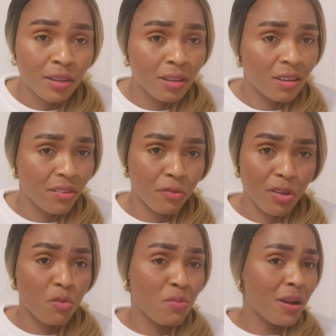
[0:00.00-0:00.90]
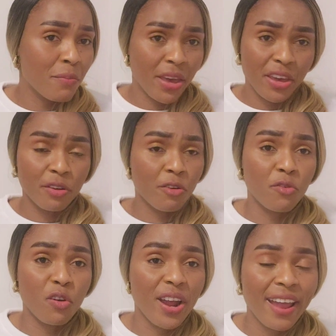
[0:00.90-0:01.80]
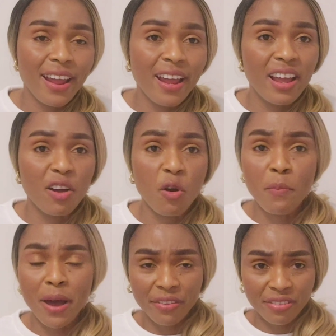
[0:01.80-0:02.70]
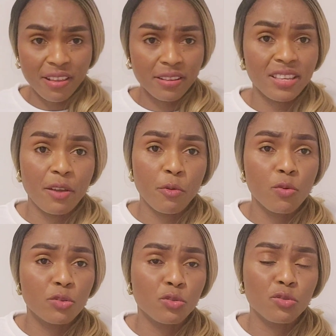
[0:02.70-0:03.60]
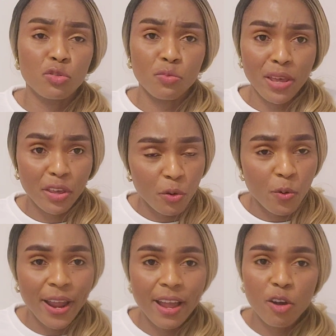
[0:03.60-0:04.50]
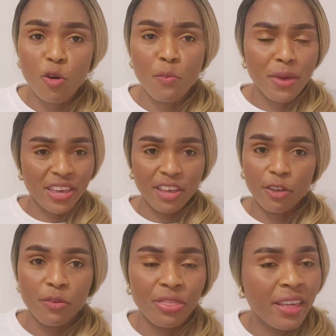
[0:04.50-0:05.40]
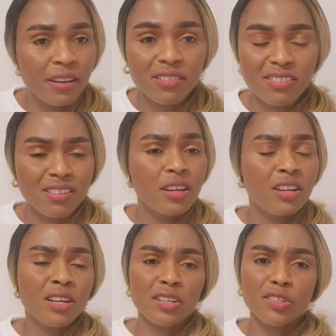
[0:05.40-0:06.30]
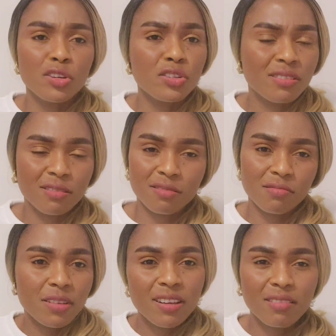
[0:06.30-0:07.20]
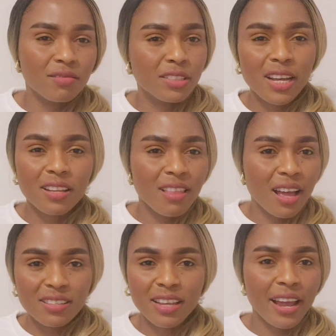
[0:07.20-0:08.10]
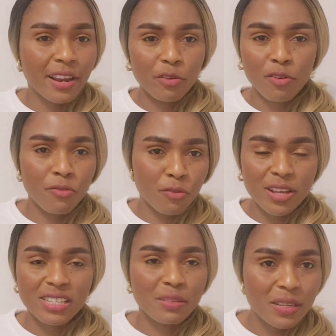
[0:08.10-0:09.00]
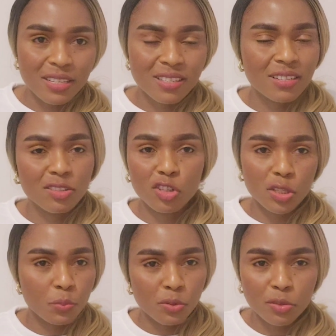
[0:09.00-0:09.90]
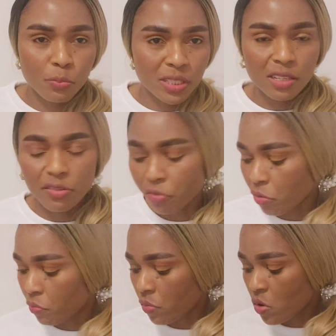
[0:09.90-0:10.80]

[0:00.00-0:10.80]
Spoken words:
If you're a woman making of your hair or buying things that you want to use to make your hair or making your nails, just that kind of expenses, just budget from